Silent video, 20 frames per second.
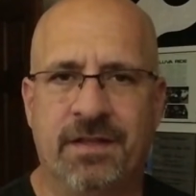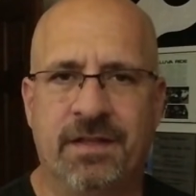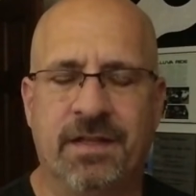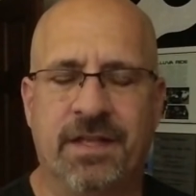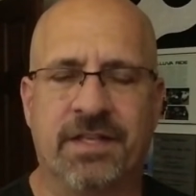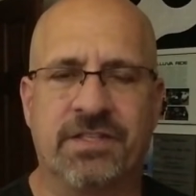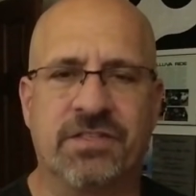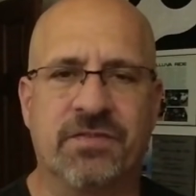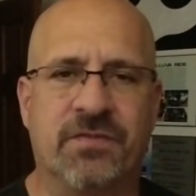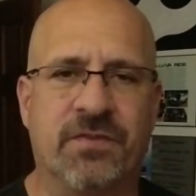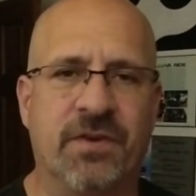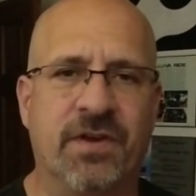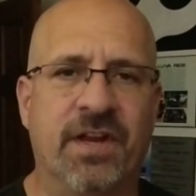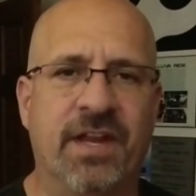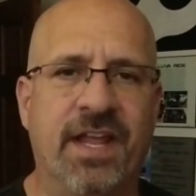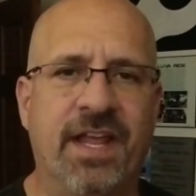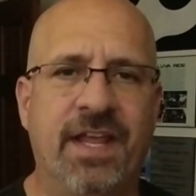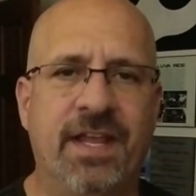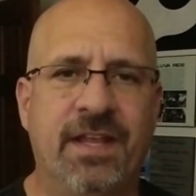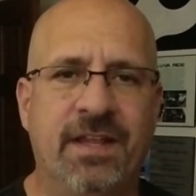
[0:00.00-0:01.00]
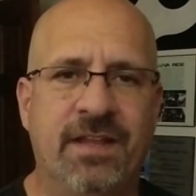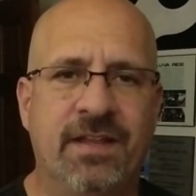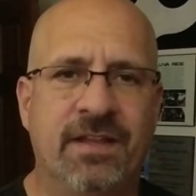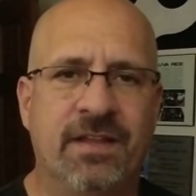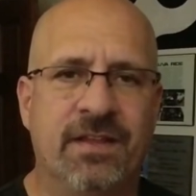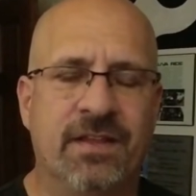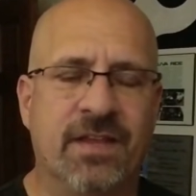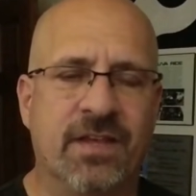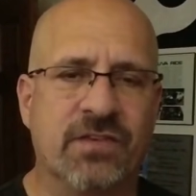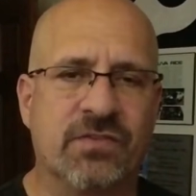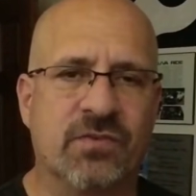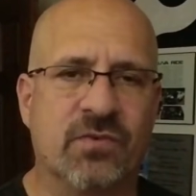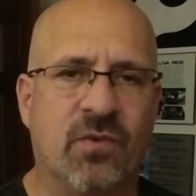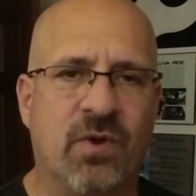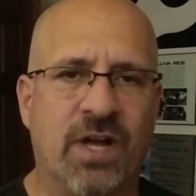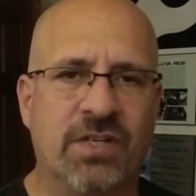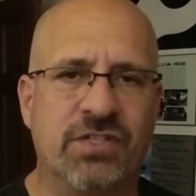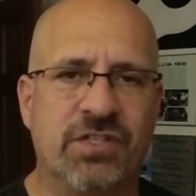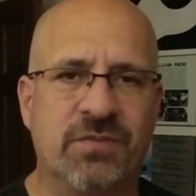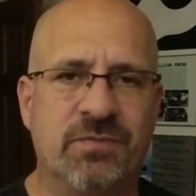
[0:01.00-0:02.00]
That's it for today. Thanks for
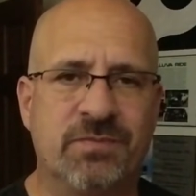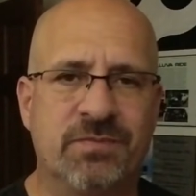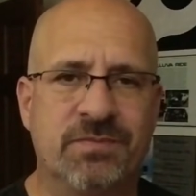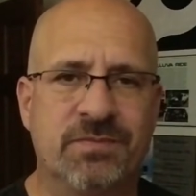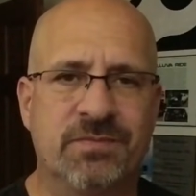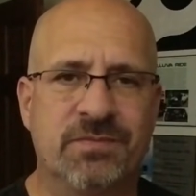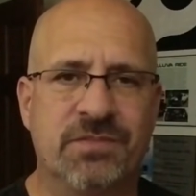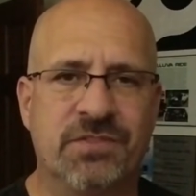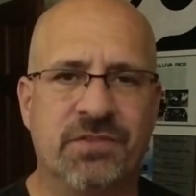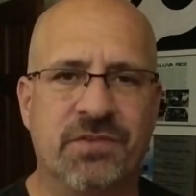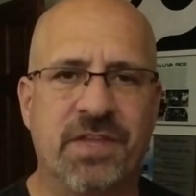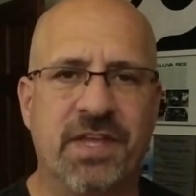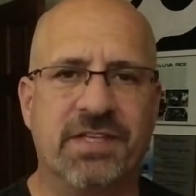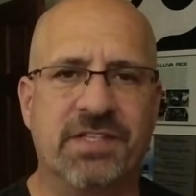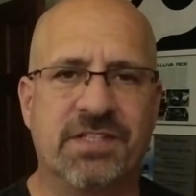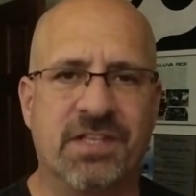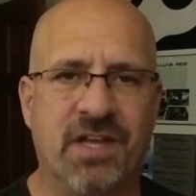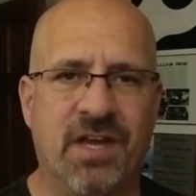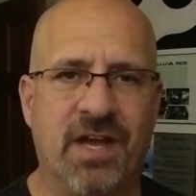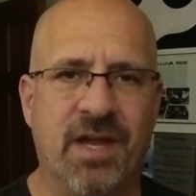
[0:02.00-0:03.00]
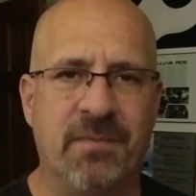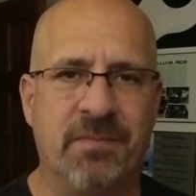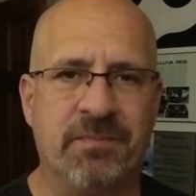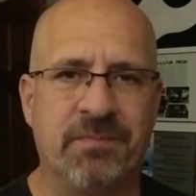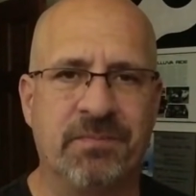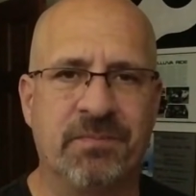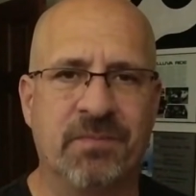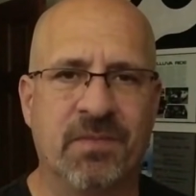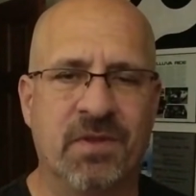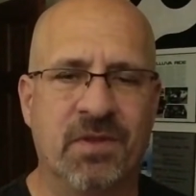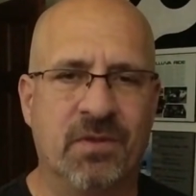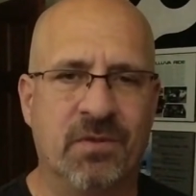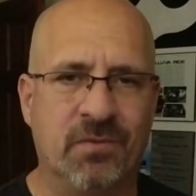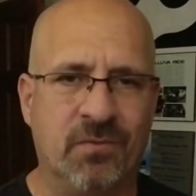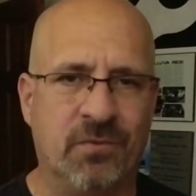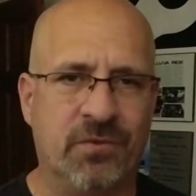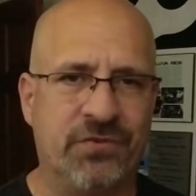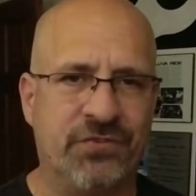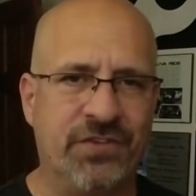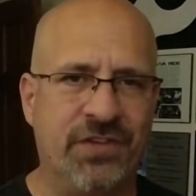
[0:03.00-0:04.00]
watching. Till next time,
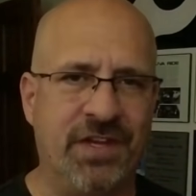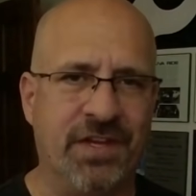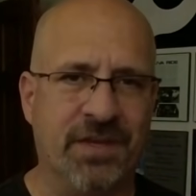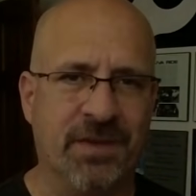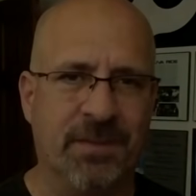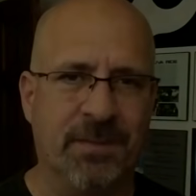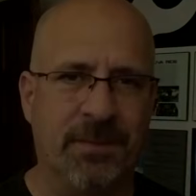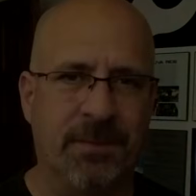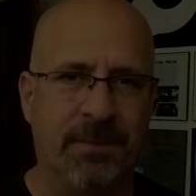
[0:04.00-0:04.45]
we'll see you.